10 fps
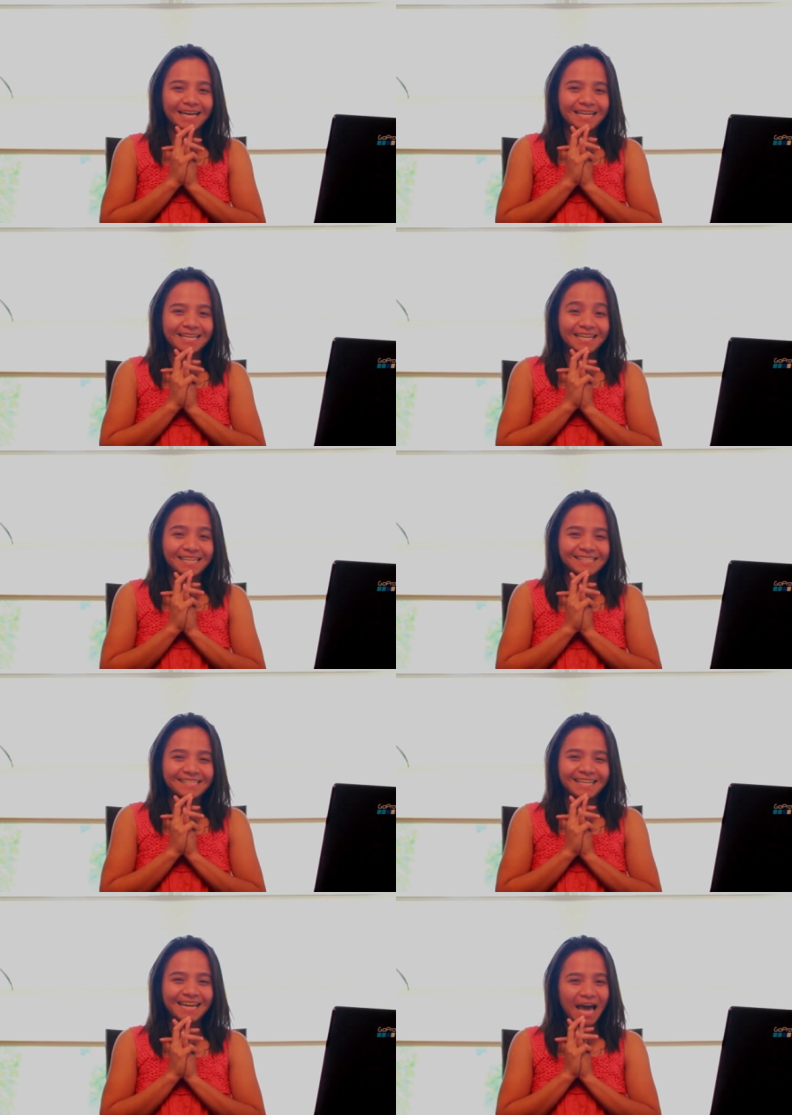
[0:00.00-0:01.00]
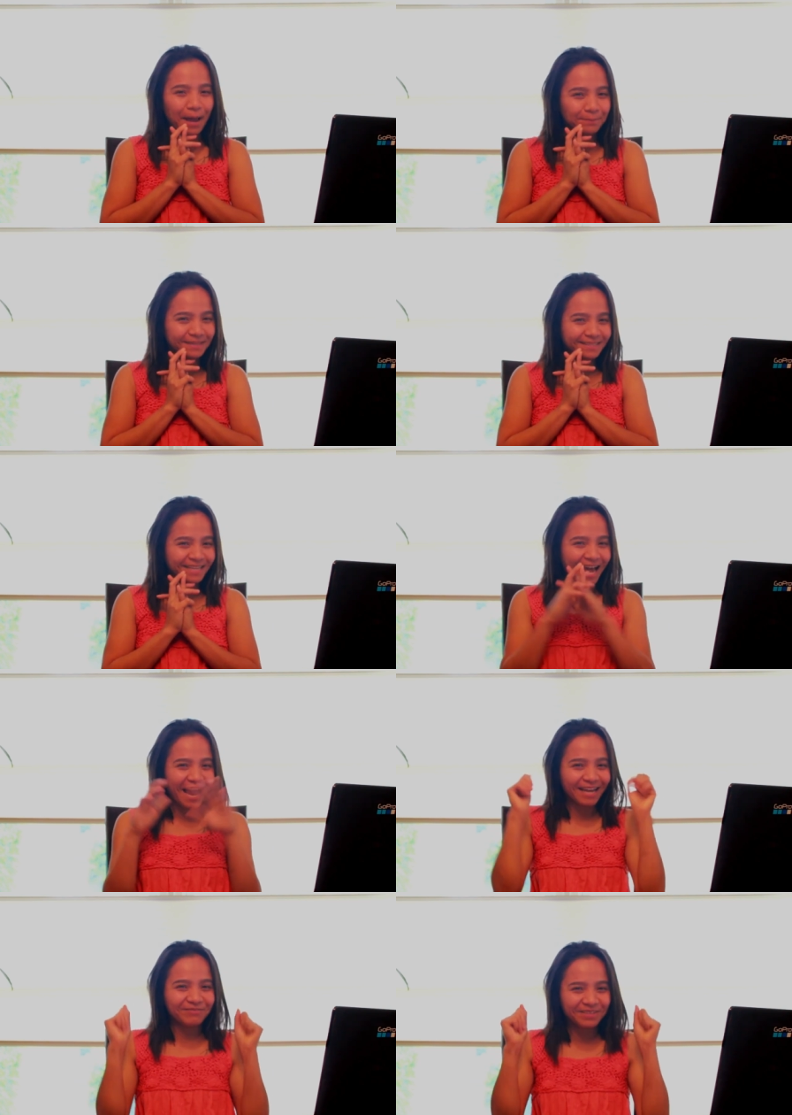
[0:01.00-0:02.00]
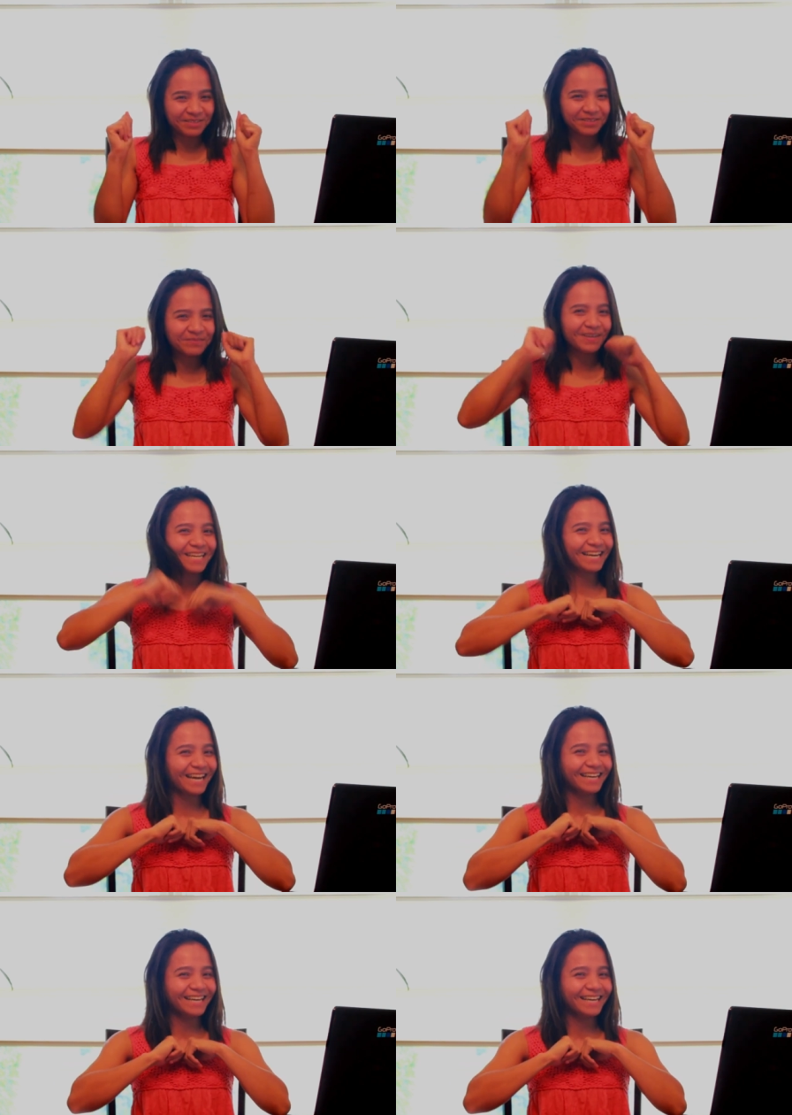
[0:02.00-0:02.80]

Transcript: And yes, it happened. I'm here in America.